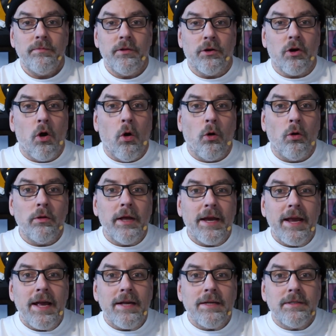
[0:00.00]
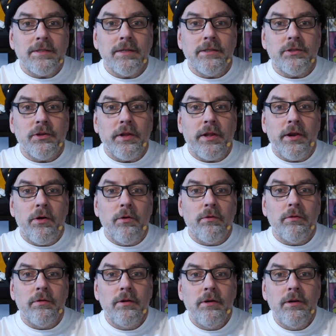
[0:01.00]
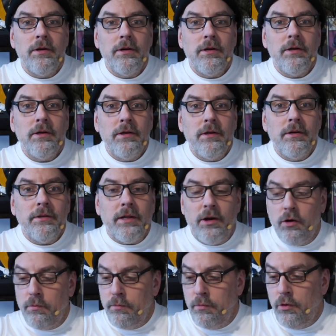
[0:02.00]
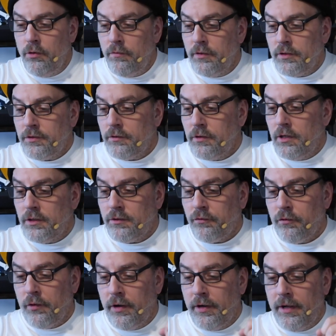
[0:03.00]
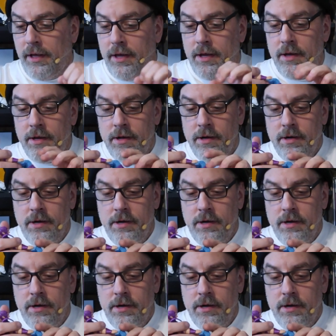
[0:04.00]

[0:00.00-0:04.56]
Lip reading: they're cold, I guess, and so they don't move as freely